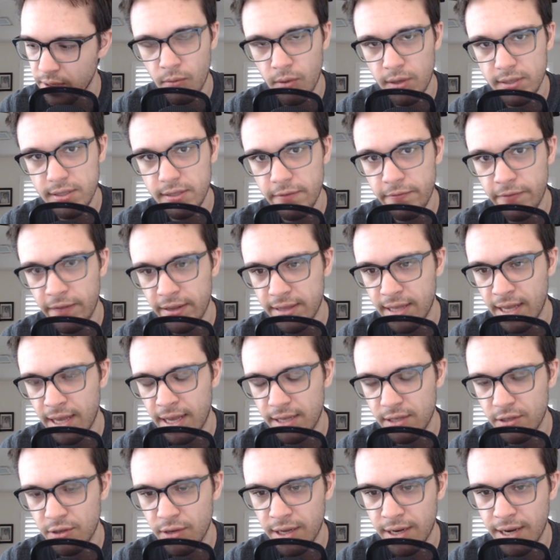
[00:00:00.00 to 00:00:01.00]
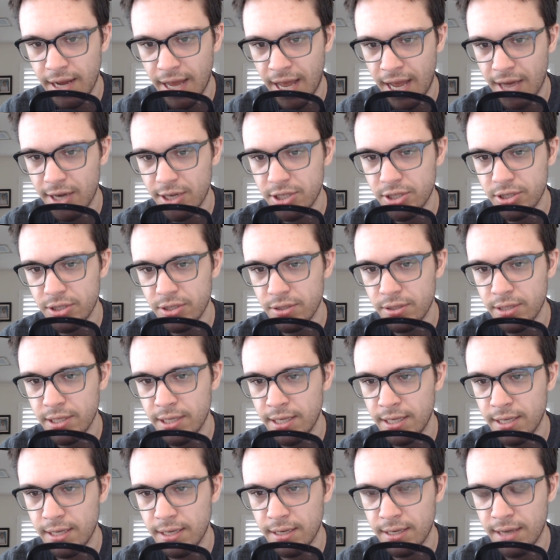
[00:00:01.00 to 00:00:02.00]
was the fact that you can
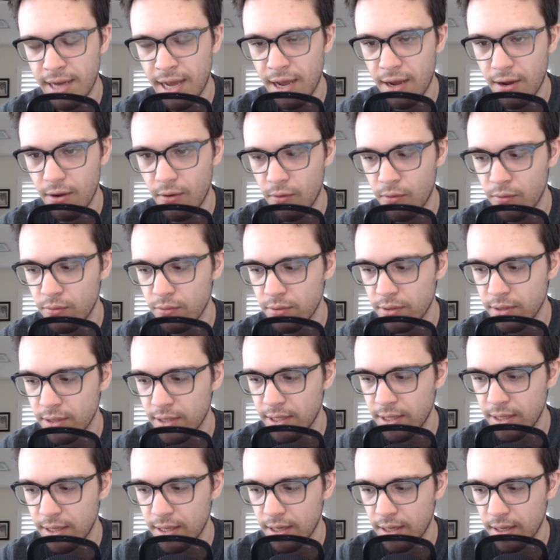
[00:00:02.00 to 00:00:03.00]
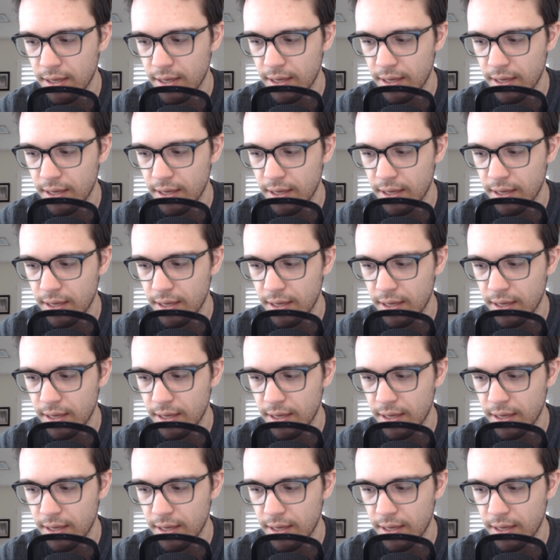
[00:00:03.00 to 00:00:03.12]
actually not only